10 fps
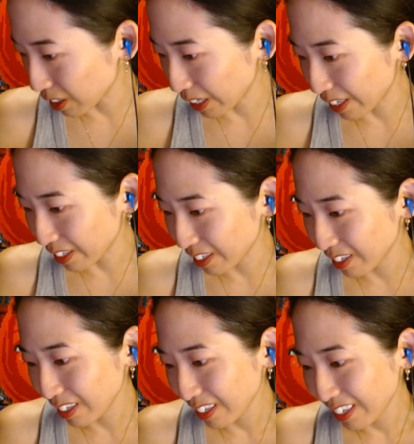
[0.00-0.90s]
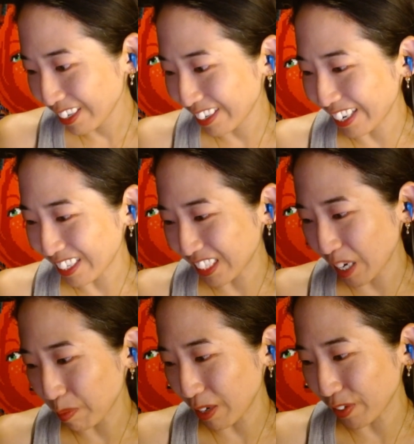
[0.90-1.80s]
Gaiden. Yes, the
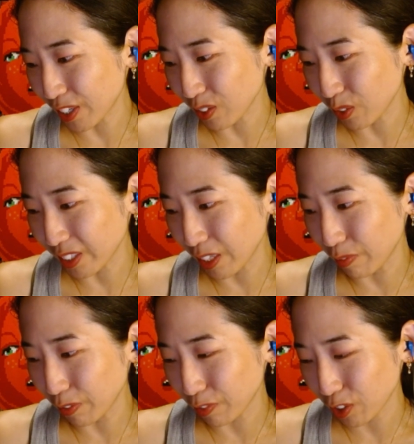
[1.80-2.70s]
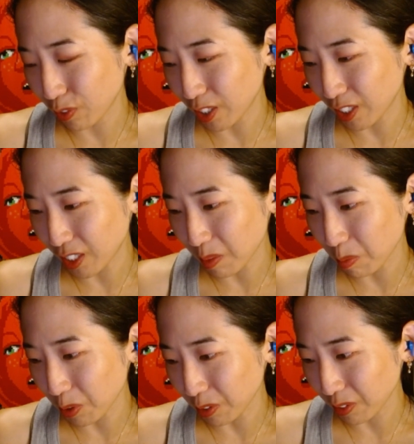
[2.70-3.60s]
game never gets old. The level of frustration is
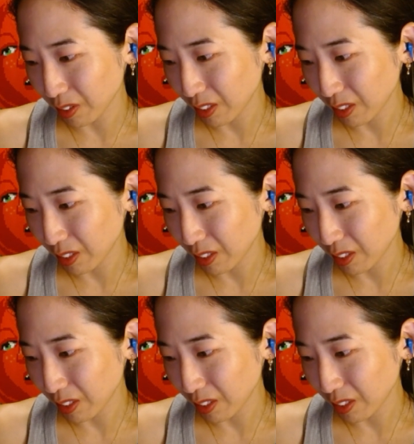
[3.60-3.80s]
immortal.